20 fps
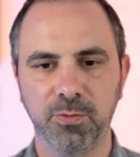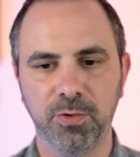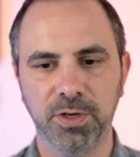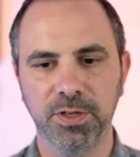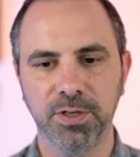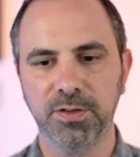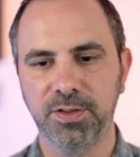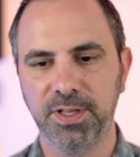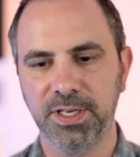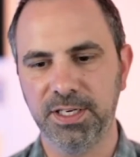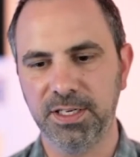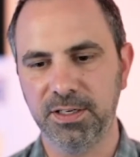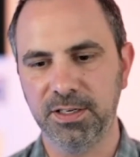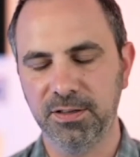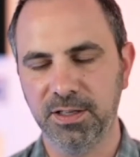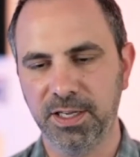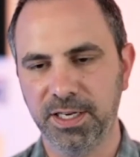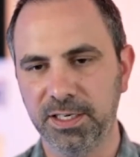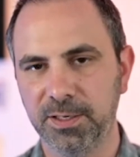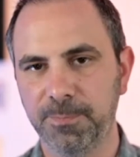One thinking
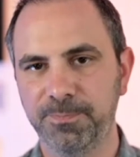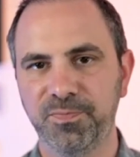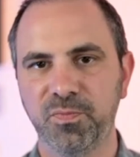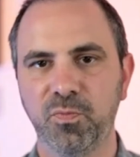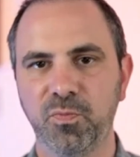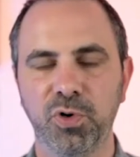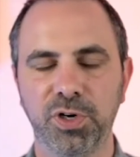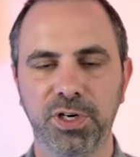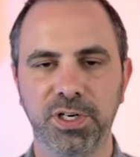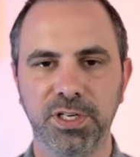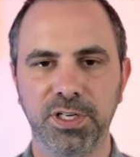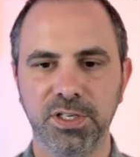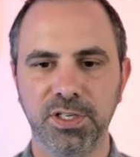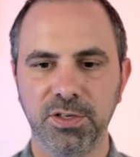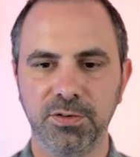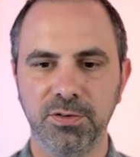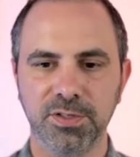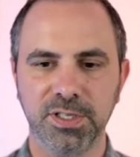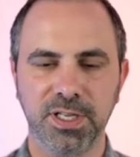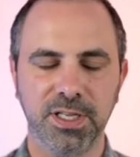like, we're going to
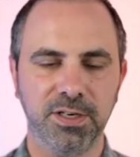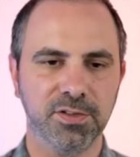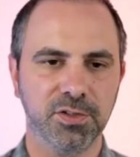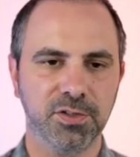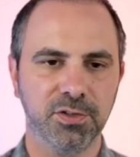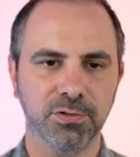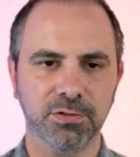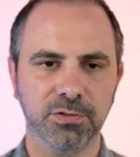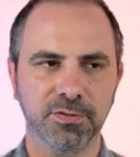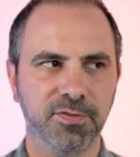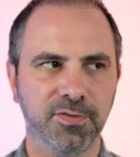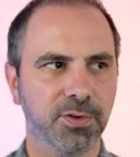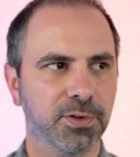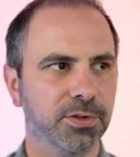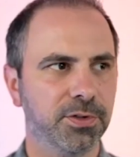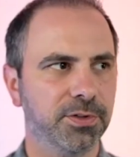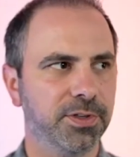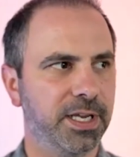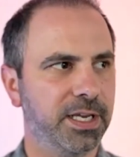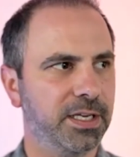use, I think it was Google
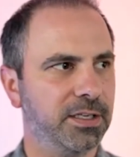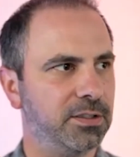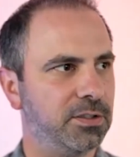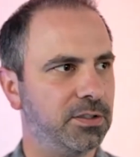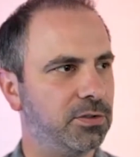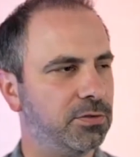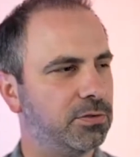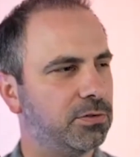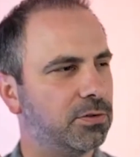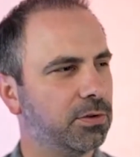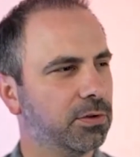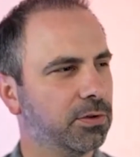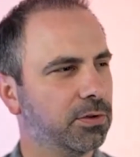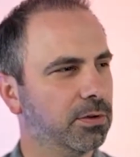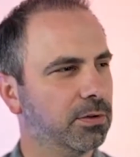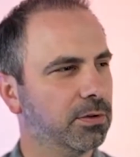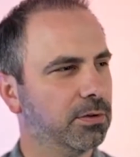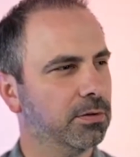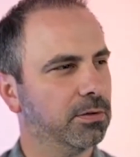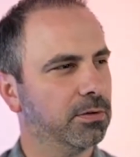Fold and
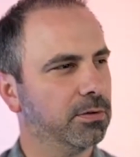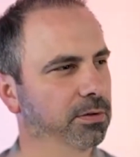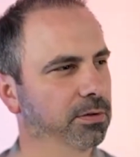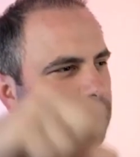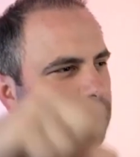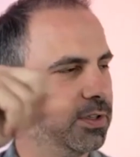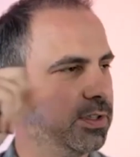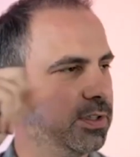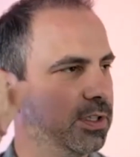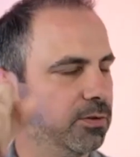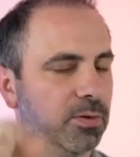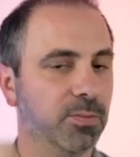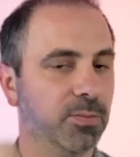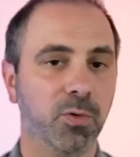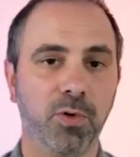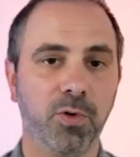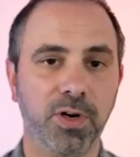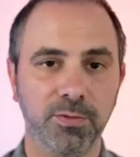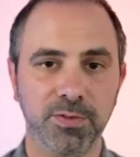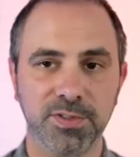Google, I forget the other one, but
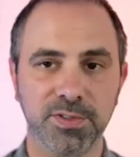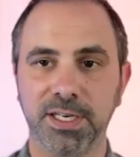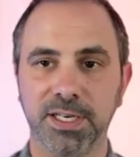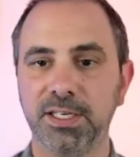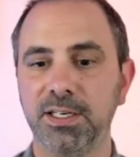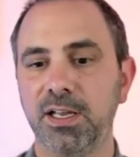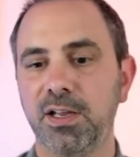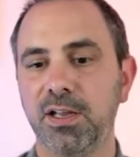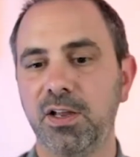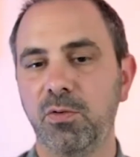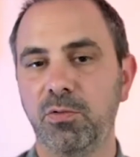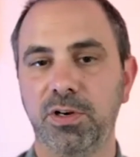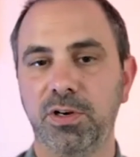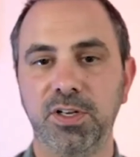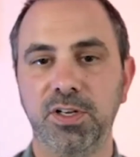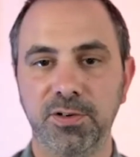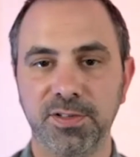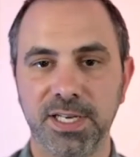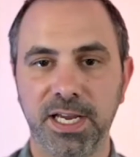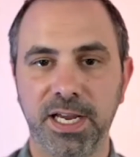one was like, we're going
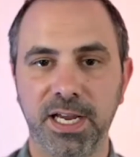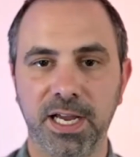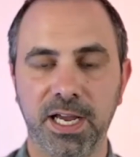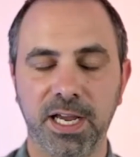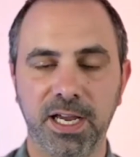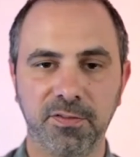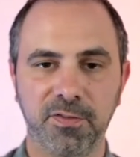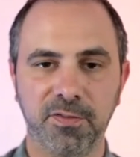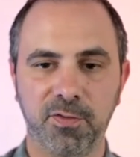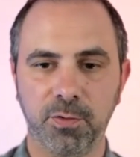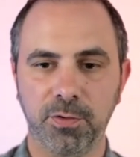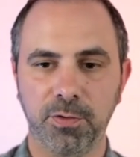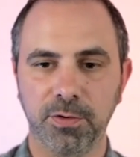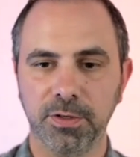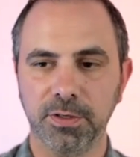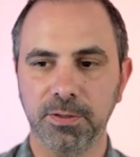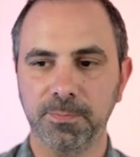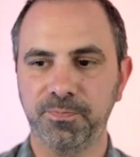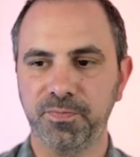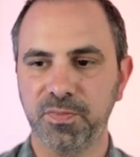to use AI
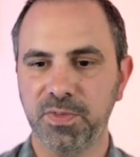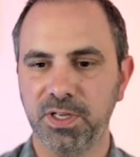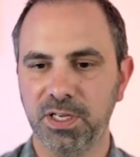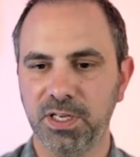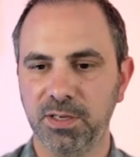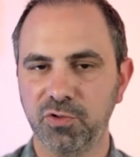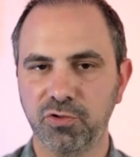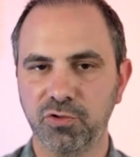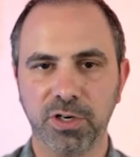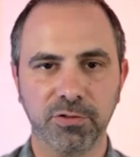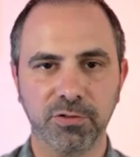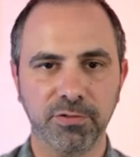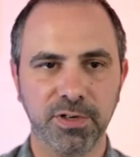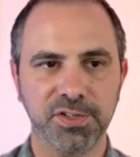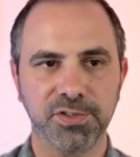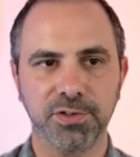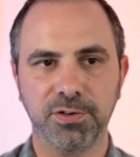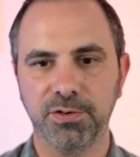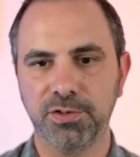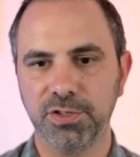for drug
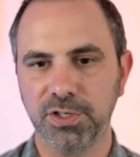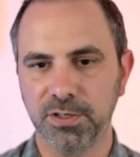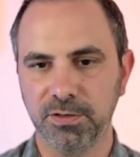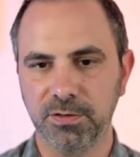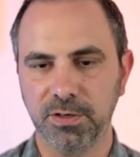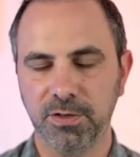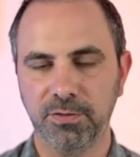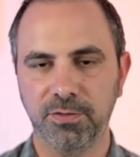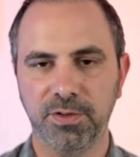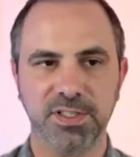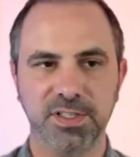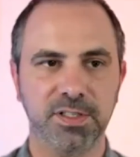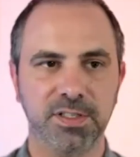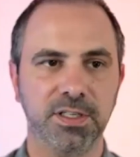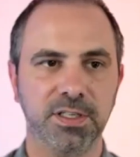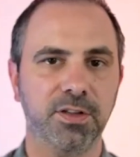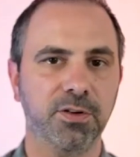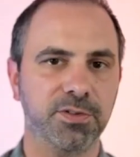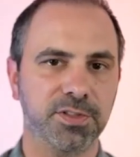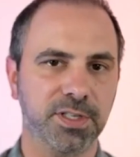research and other things. And the
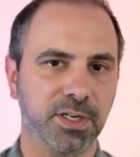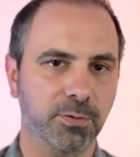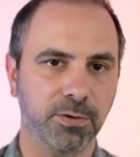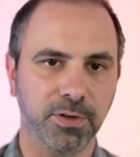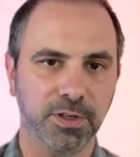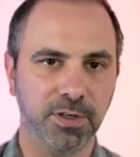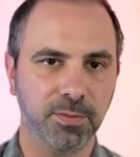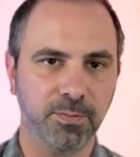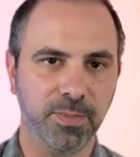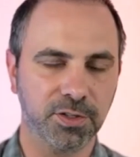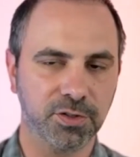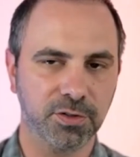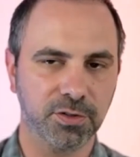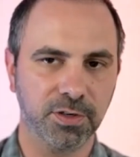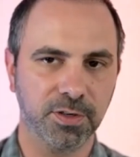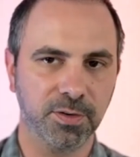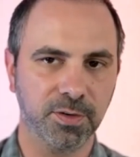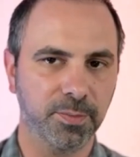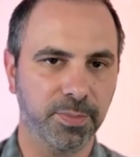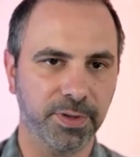other is like, we're going to make sure
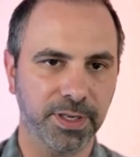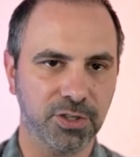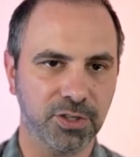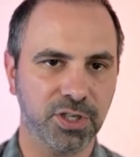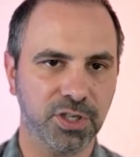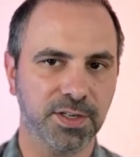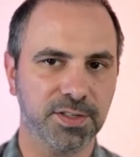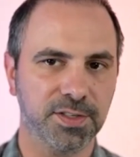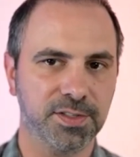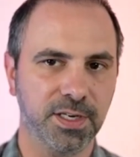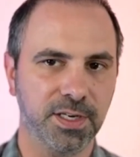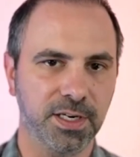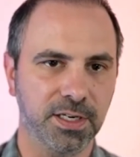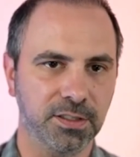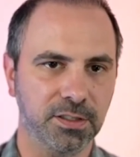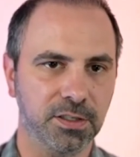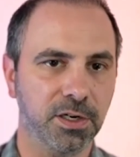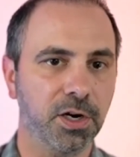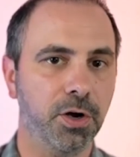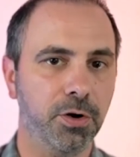it can play chess
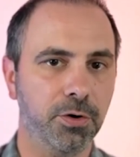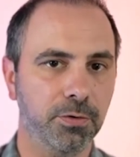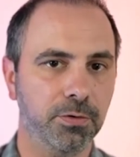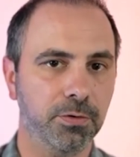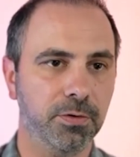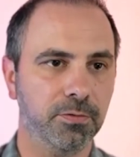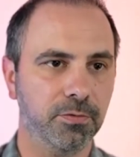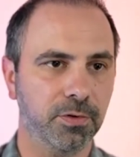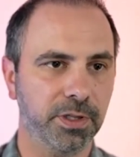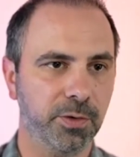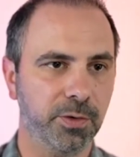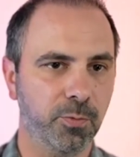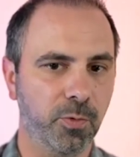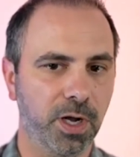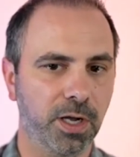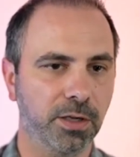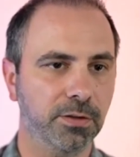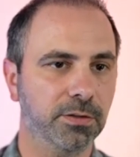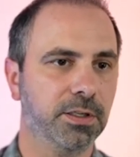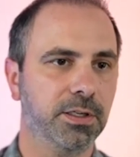and Go really
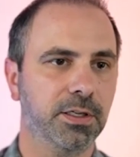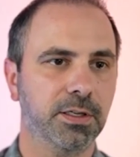well.